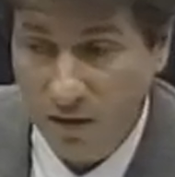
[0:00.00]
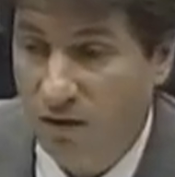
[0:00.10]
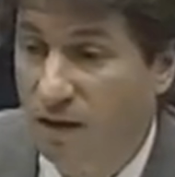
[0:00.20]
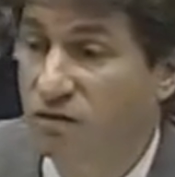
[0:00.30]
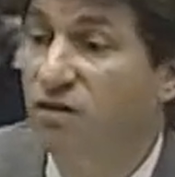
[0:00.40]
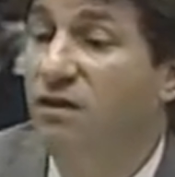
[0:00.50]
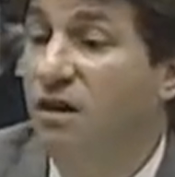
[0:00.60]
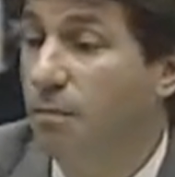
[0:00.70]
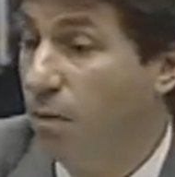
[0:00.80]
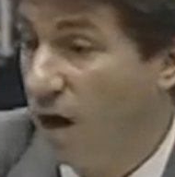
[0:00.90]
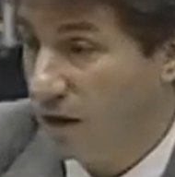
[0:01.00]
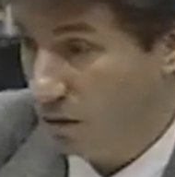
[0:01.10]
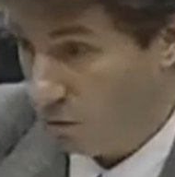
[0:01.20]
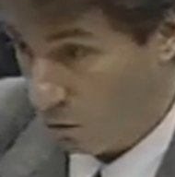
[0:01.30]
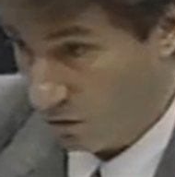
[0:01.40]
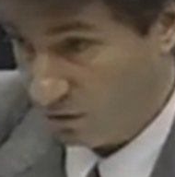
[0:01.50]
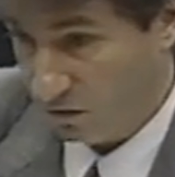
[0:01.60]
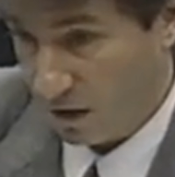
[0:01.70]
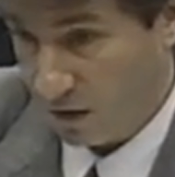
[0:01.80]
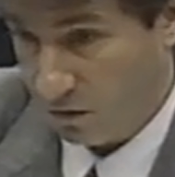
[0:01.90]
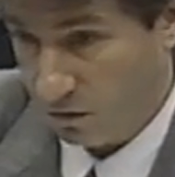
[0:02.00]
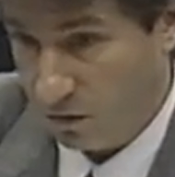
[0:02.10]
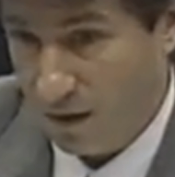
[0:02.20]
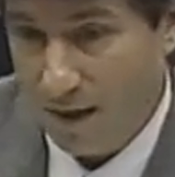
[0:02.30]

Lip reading: tests and the combining of all the stains.